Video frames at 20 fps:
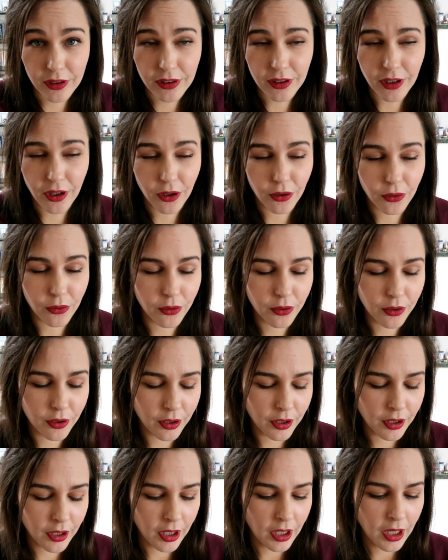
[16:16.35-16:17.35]
So
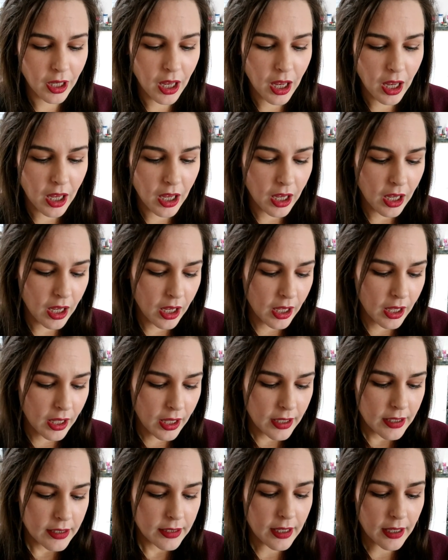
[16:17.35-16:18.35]

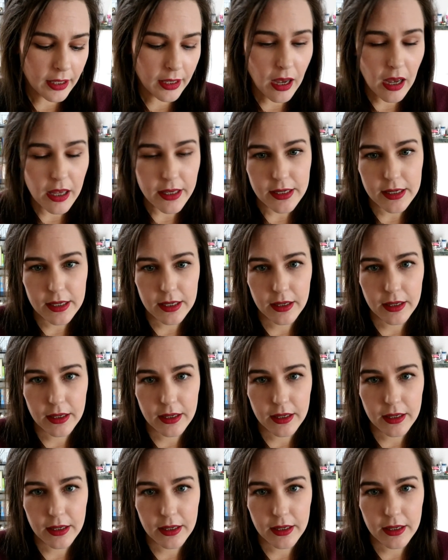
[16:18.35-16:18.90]
yeah,